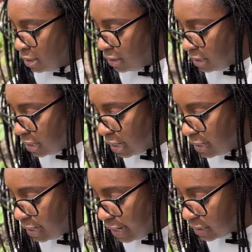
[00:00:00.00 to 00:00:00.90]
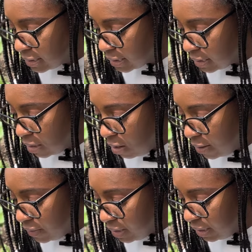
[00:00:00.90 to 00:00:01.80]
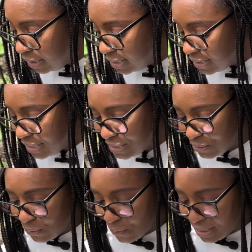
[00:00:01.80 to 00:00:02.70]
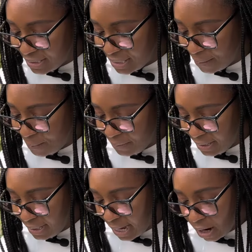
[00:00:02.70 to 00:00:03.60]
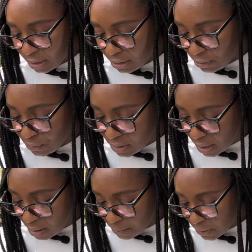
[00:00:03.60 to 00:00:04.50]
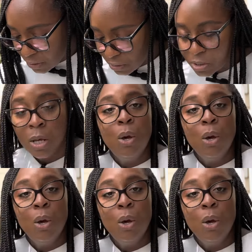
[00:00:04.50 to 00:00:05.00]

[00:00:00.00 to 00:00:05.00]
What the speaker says: The next on the list is going to be our cucumbers.